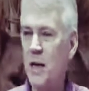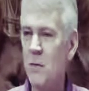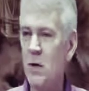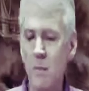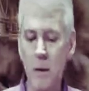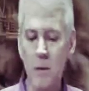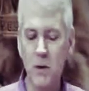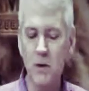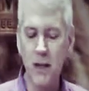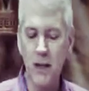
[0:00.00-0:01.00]
Some people
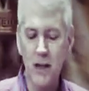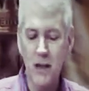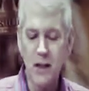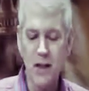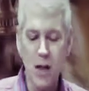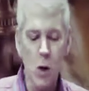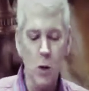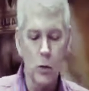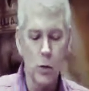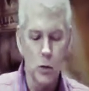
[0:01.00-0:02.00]
say,
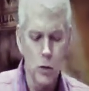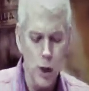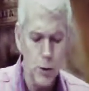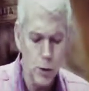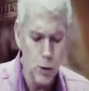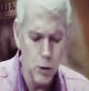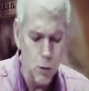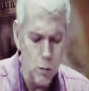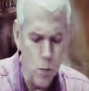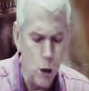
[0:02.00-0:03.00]
oh, don't touch,
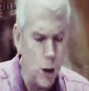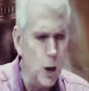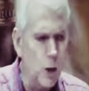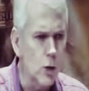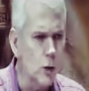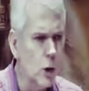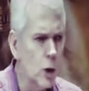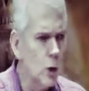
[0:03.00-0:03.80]
don't mark it, don't,